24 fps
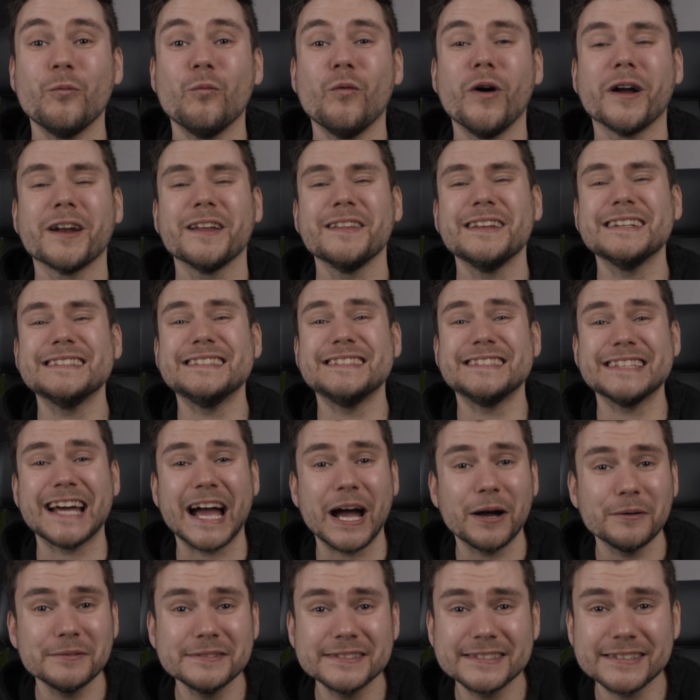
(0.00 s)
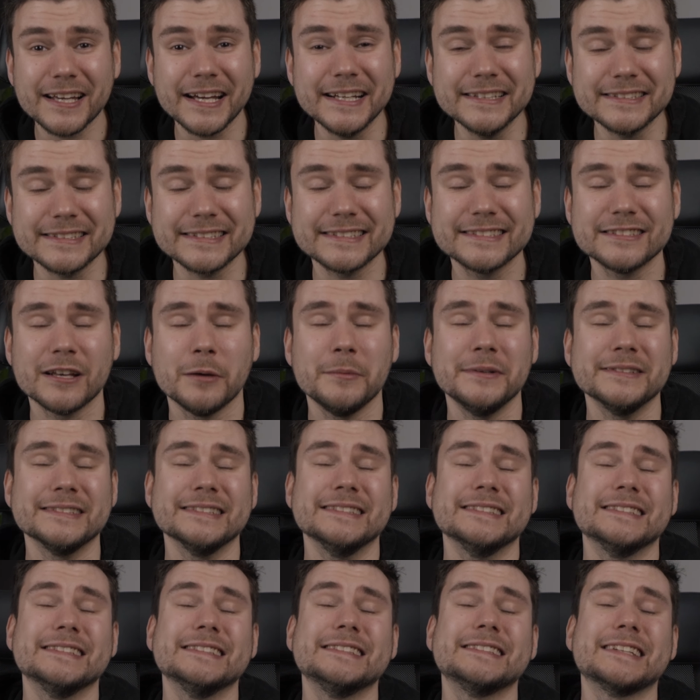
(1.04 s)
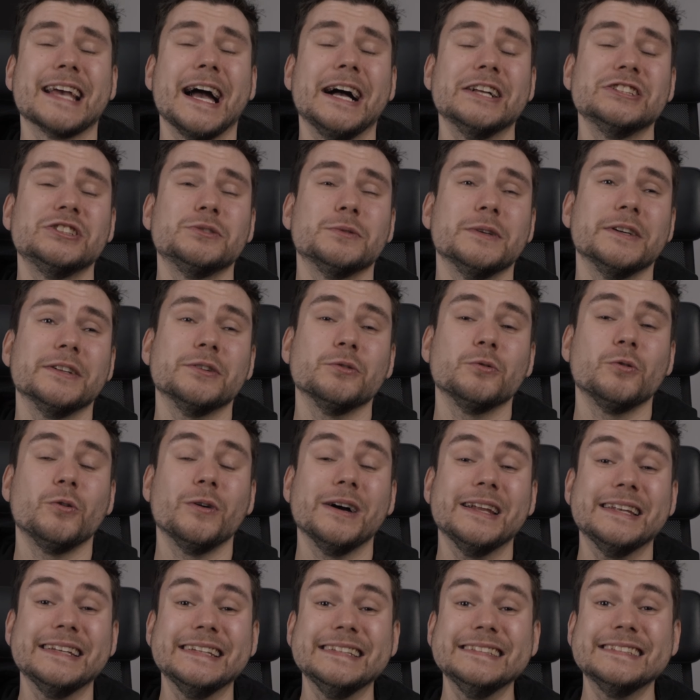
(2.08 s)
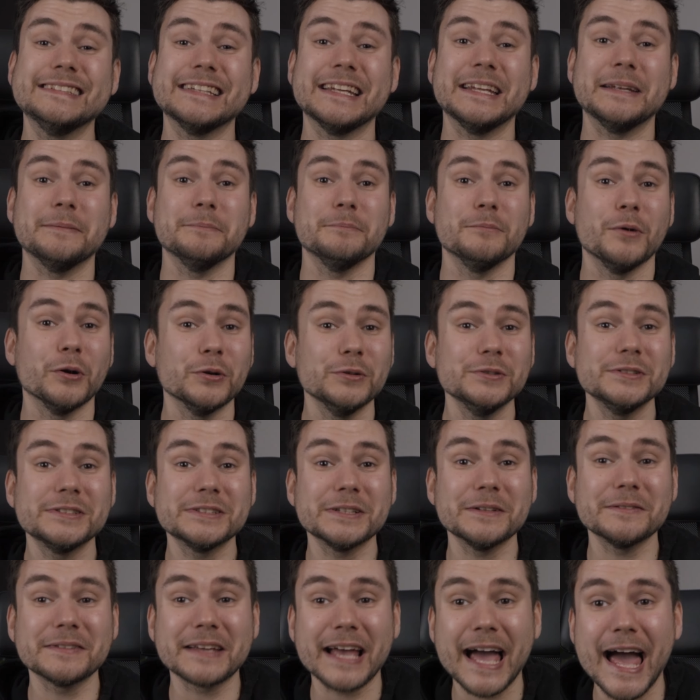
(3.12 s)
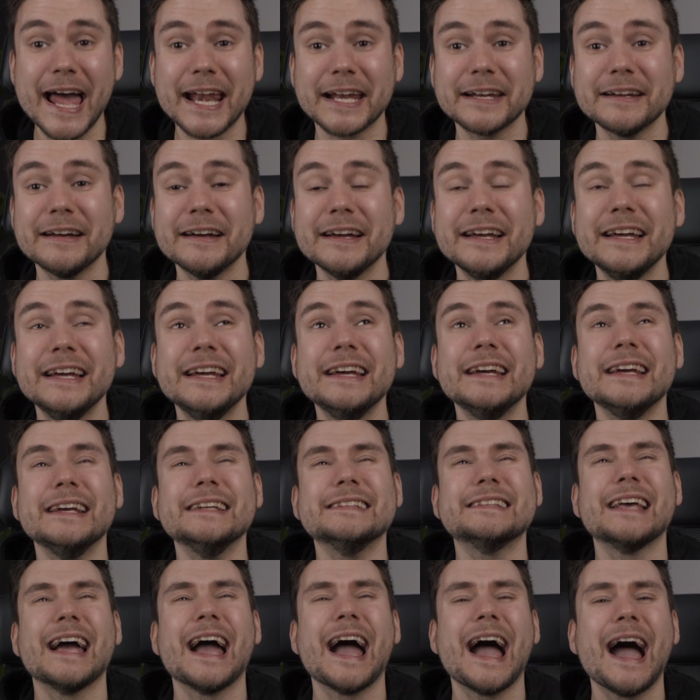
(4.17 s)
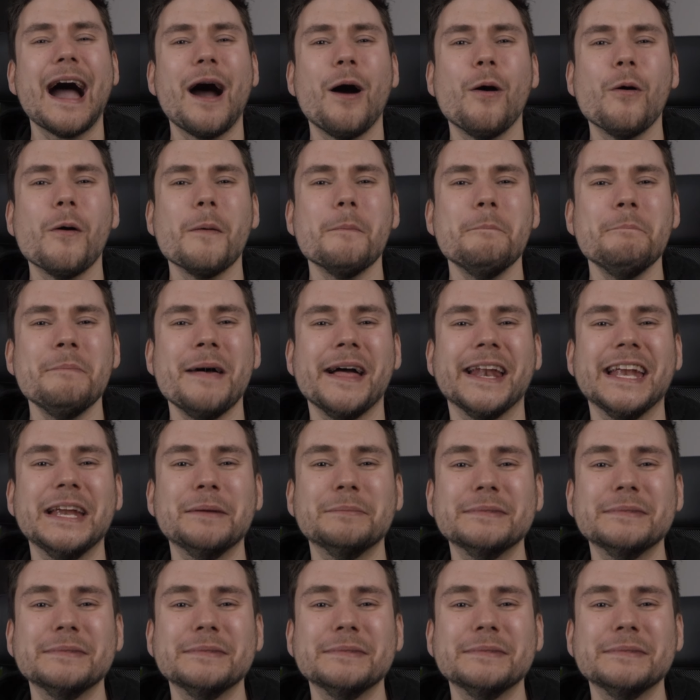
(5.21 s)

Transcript: one of the downsides of summers in Saskatchewan, or at least in most of Canada, is how many